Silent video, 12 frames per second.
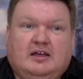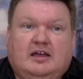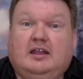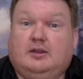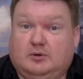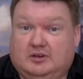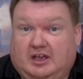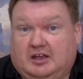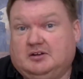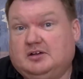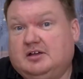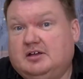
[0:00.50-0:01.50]
Hello
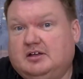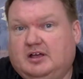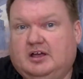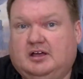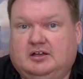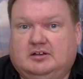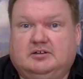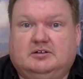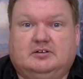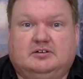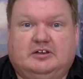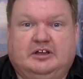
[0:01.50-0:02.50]
again,
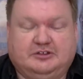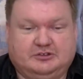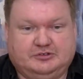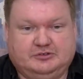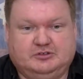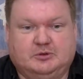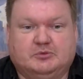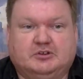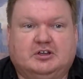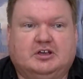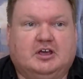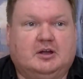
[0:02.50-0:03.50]
it's Jim
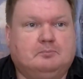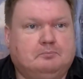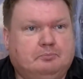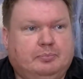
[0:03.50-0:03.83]
Snee again.